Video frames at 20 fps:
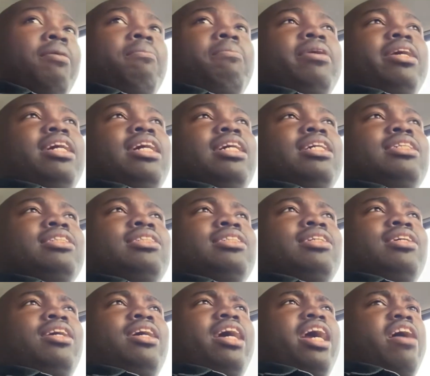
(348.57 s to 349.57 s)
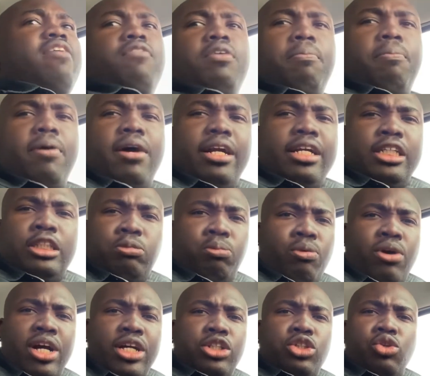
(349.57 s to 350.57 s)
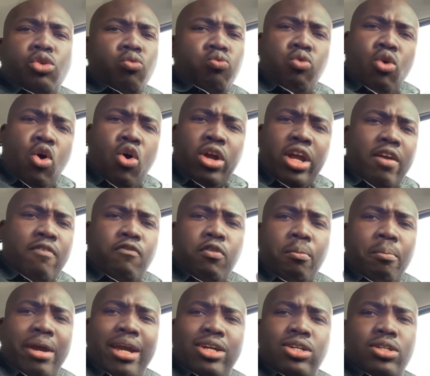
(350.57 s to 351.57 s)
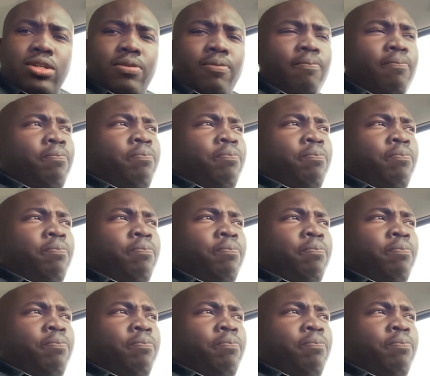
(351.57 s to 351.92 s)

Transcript: because everybody spreads the wrong information.